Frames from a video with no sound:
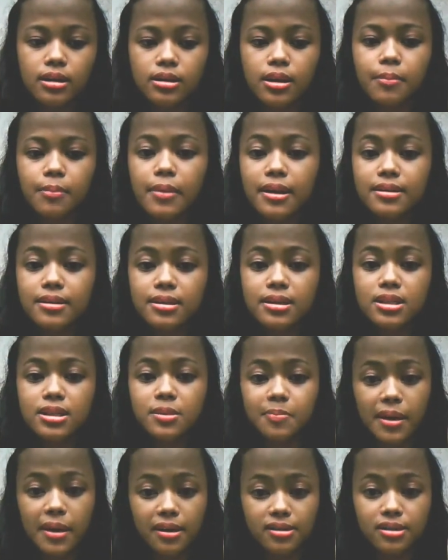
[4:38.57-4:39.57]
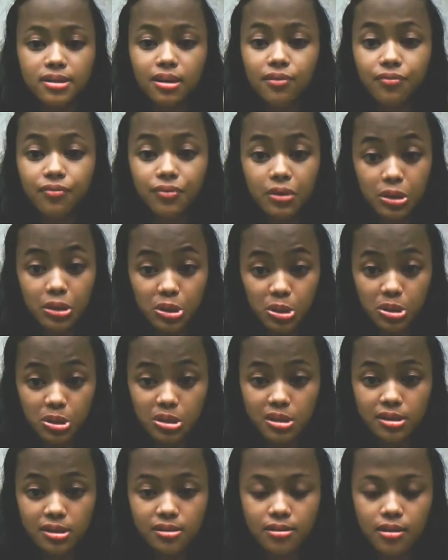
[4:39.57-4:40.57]
The basic specs and
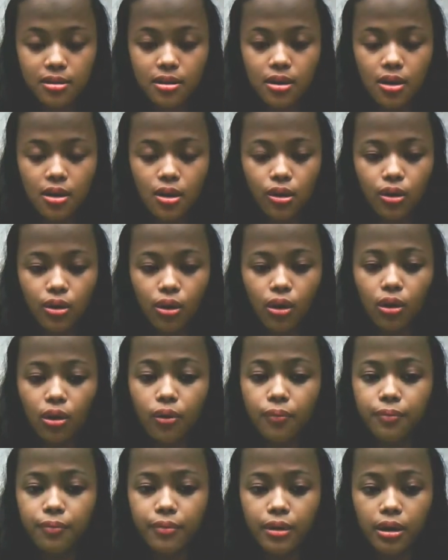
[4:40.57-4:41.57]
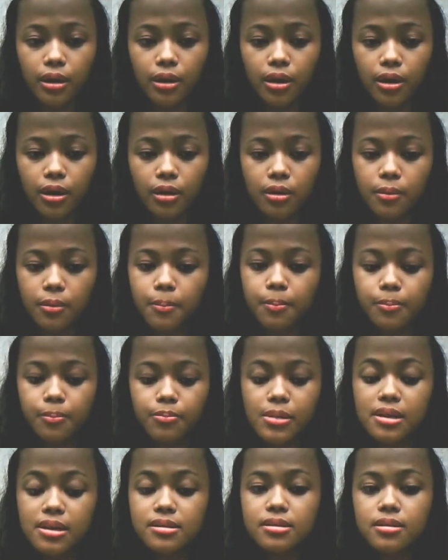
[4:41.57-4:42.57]
features of
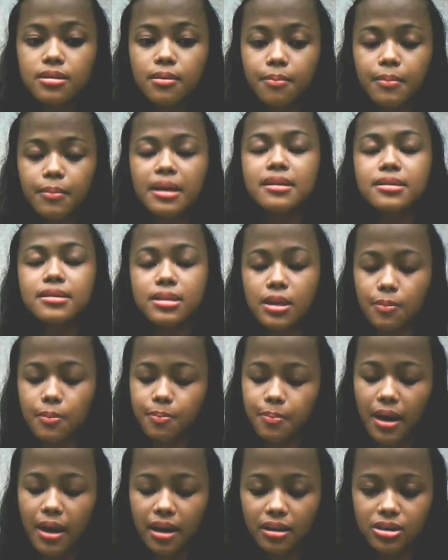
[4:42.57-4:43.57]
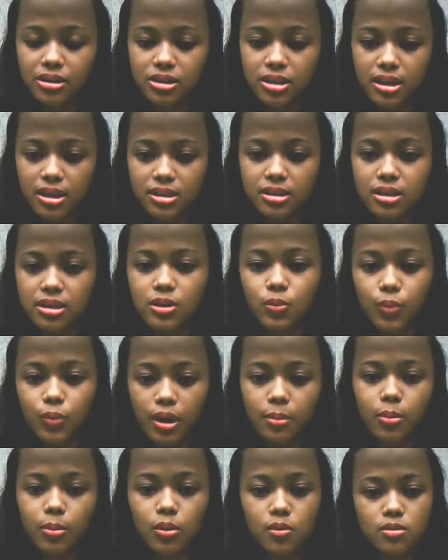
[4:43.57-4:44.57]
this basic packages in
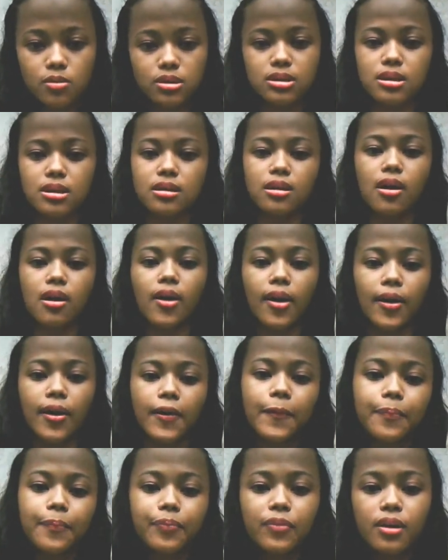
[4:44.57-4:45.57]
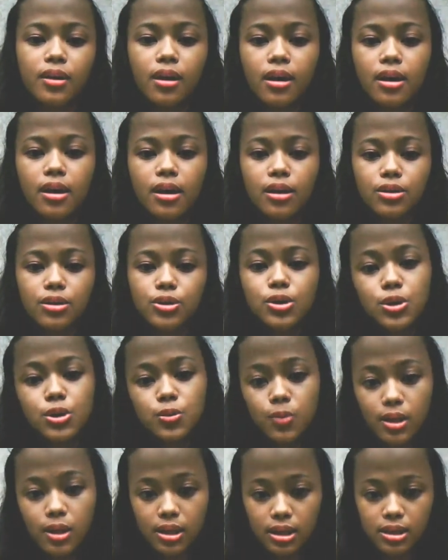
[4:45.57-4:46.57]
web hosting are
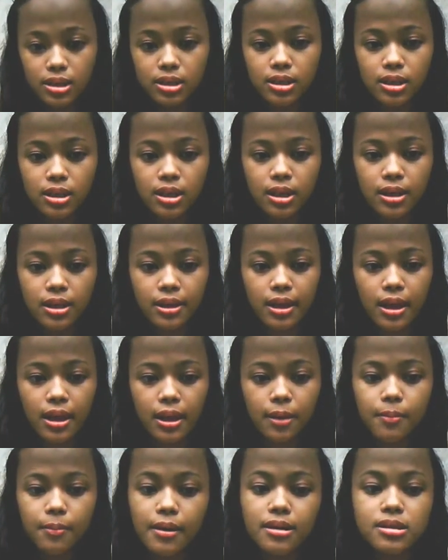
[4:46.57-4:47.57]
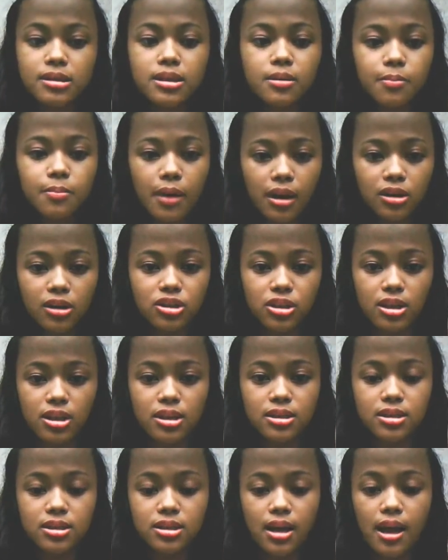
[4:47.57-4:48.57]
usually a basic
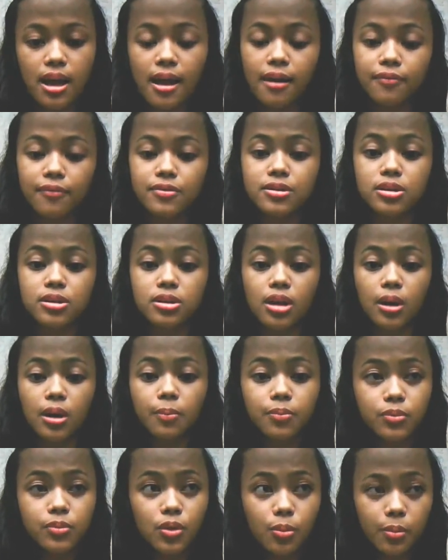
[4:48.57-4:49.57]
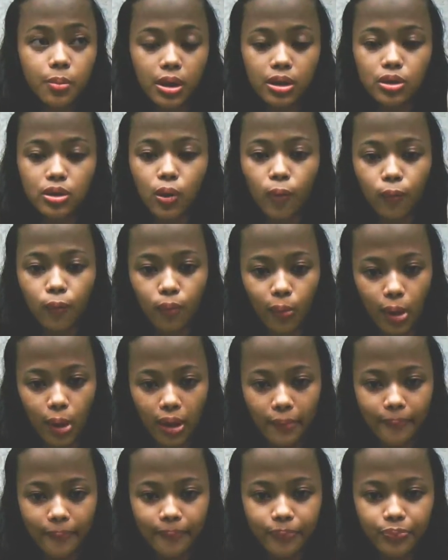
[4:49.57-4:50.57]
packages have subdomain of
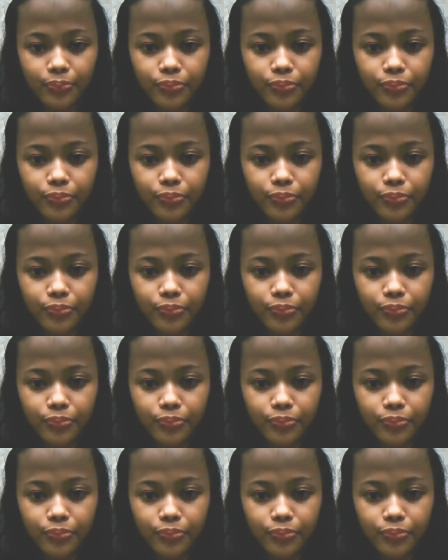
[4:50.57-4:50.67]
one.